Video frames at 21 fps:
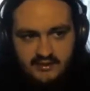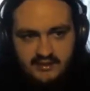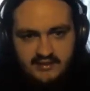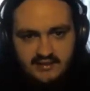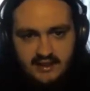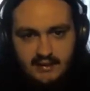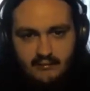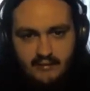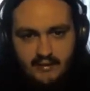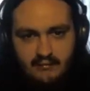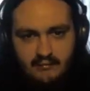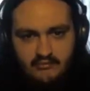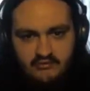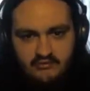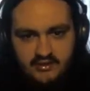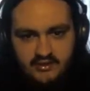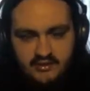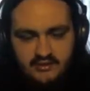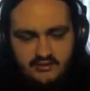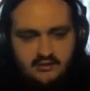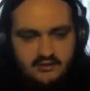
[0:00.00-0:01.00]
And now I was
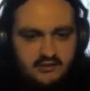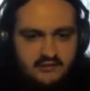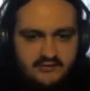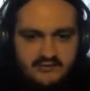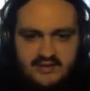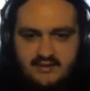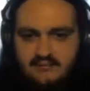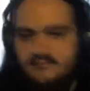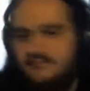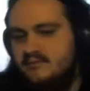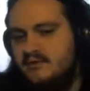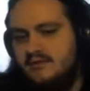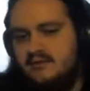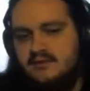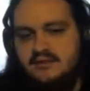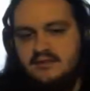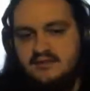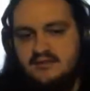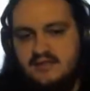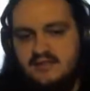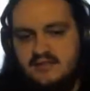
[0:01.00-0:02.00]
like, oh damn, I'm not
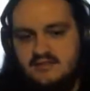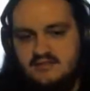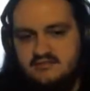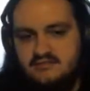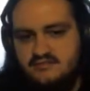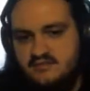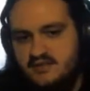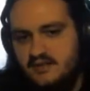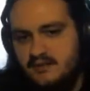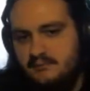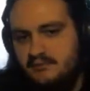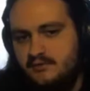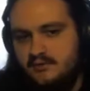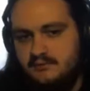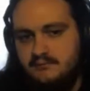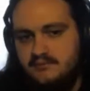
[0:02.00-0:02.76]
going to get this top gun,